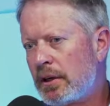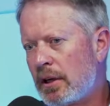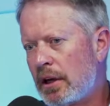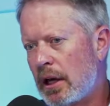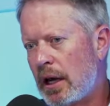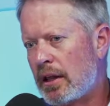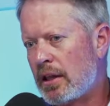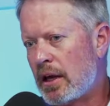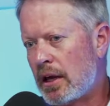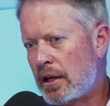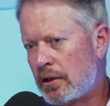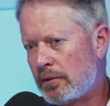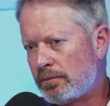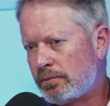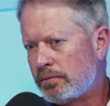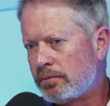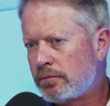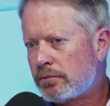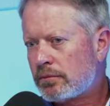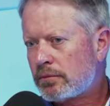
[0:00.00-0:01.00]
And then
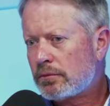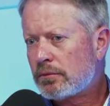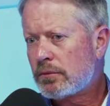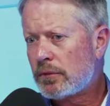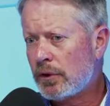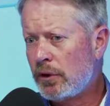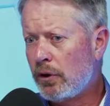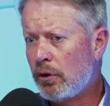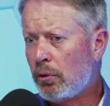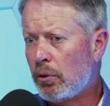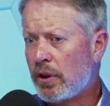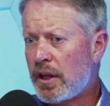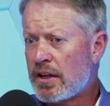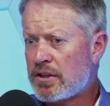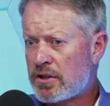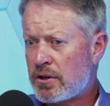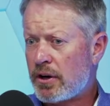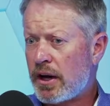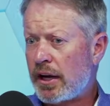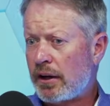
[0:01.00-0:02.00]
you go, well,
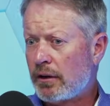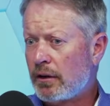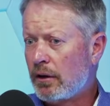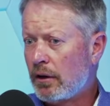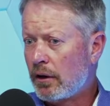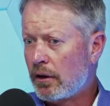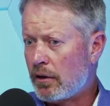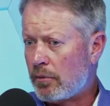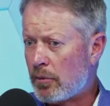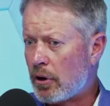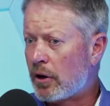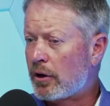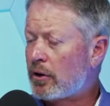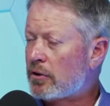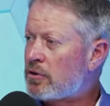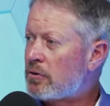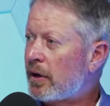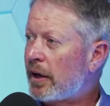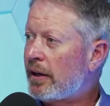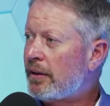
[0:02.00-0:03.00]
that's great. The
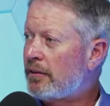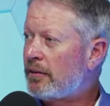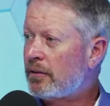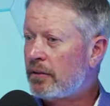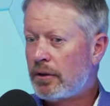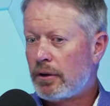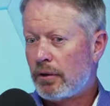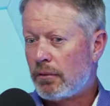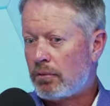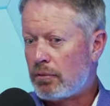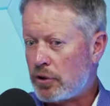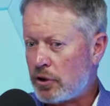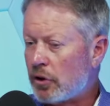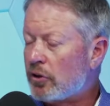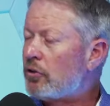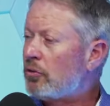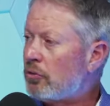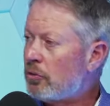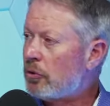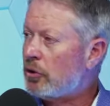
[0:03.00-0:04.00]
market's right.
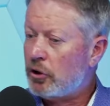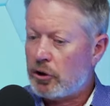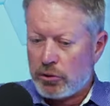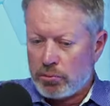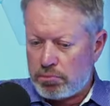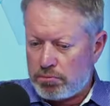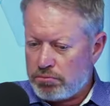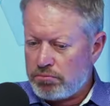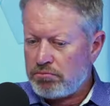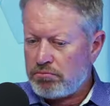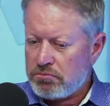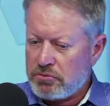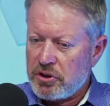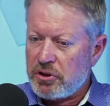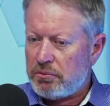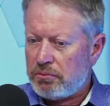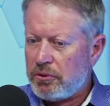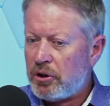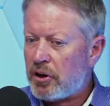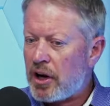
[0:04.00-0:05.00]
You're
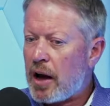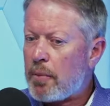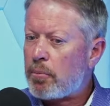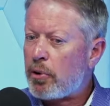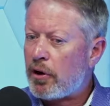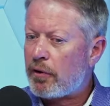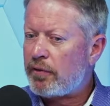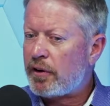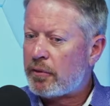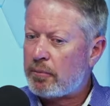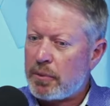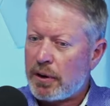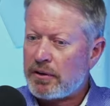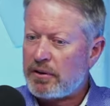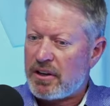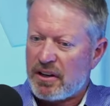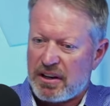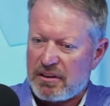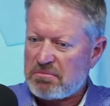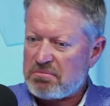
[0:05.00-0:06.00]
not perfect, but
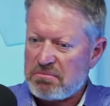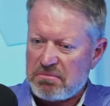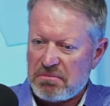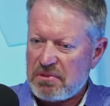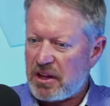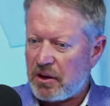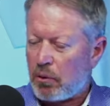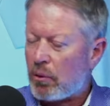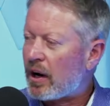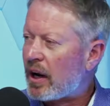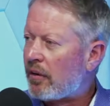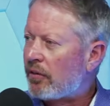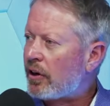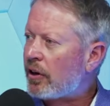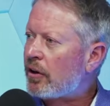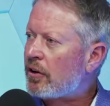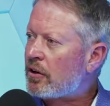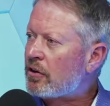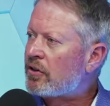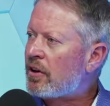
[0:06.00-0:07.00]
you're, you know, whatever. You're
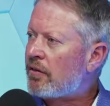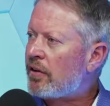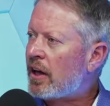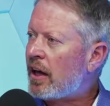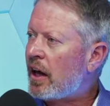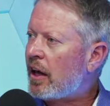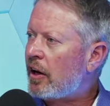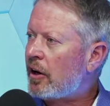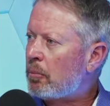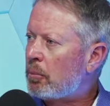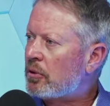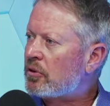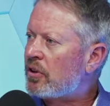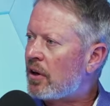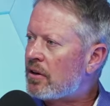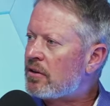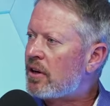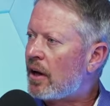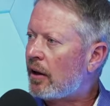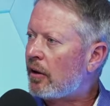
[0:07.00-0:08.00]
in the 70-80
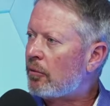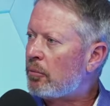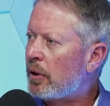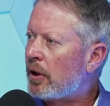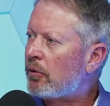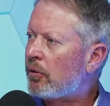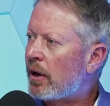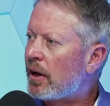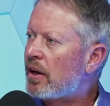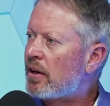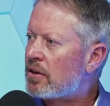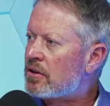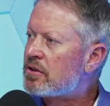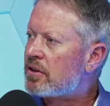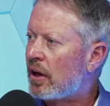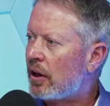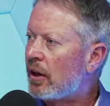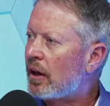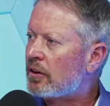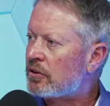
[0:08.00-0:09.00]
percentile of being ready to
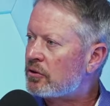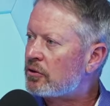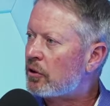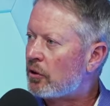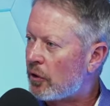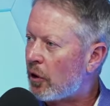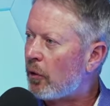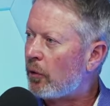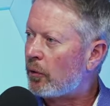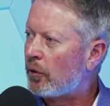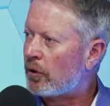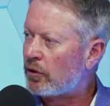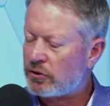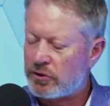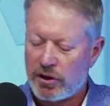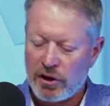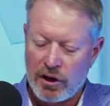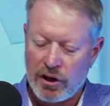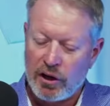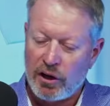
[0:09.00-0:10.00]
sell as the owners,
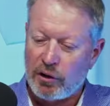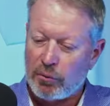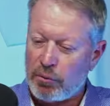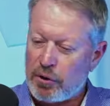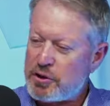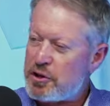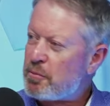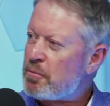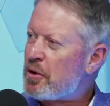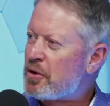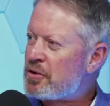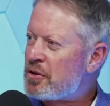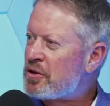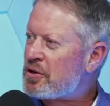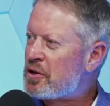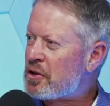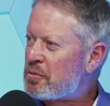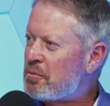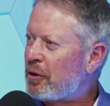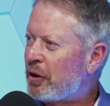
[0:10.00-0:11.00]
but your
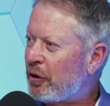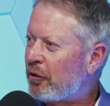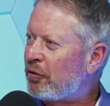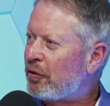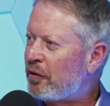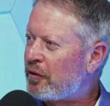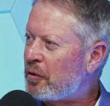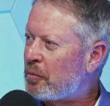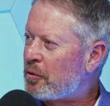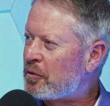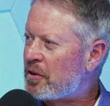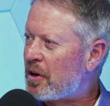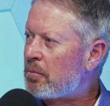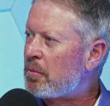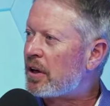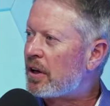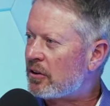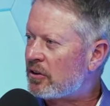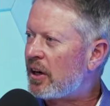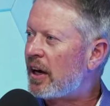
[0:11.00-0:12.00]
business is below 50%
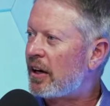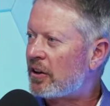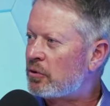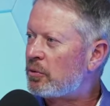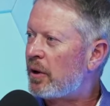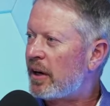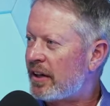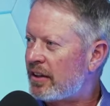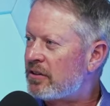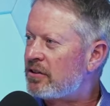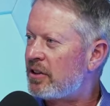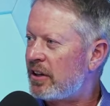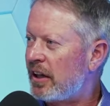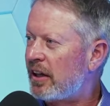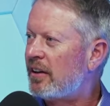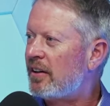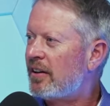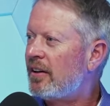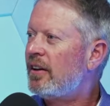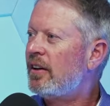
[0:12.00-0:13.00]
because of X, Y, and
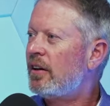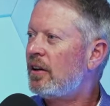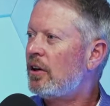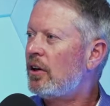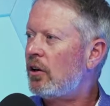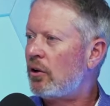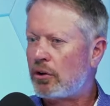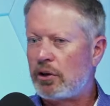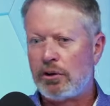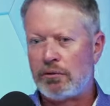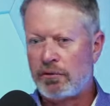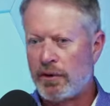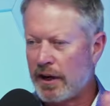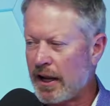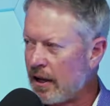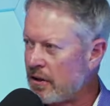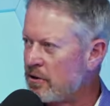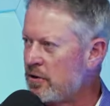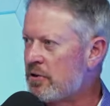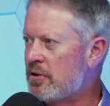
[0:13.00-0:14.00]
Z. You know, your
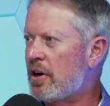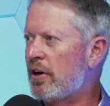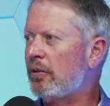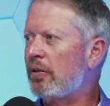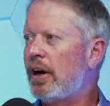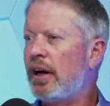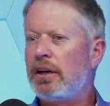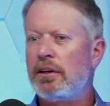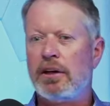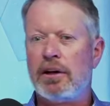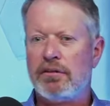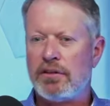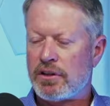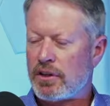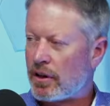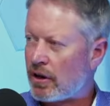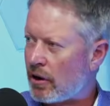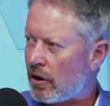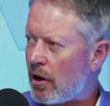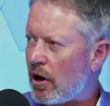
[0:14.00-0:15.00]
financials aren't right. You haven't
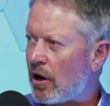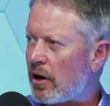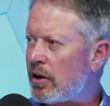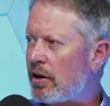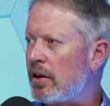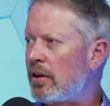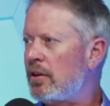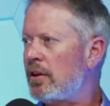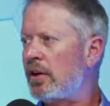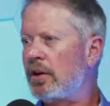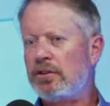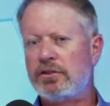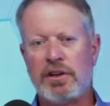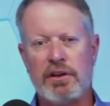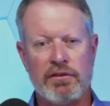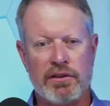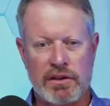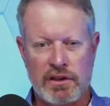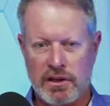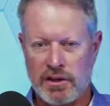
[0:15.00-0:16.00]
done an audited this. You
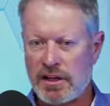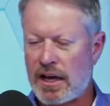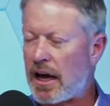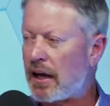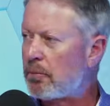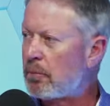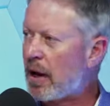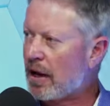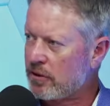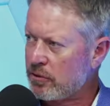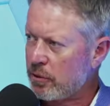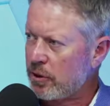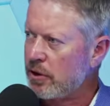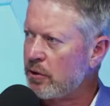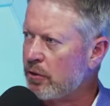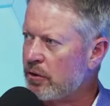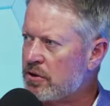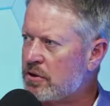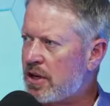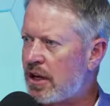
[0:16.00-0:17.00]
haven't done that. Back to what you
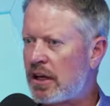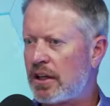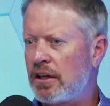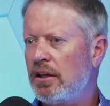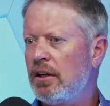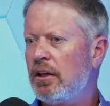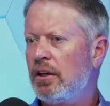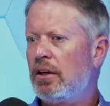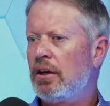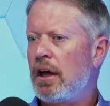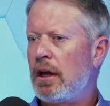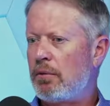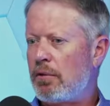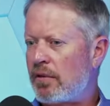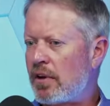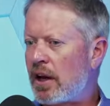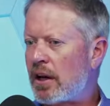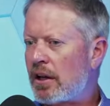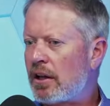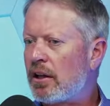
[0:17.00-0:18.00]
were saying, and we've
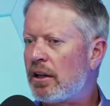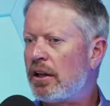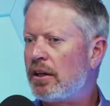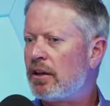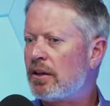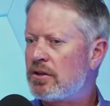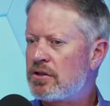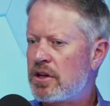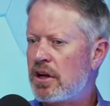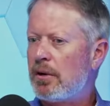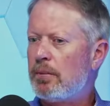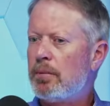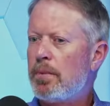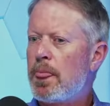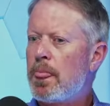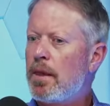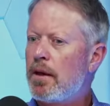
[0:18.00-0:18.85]
got to clean this up.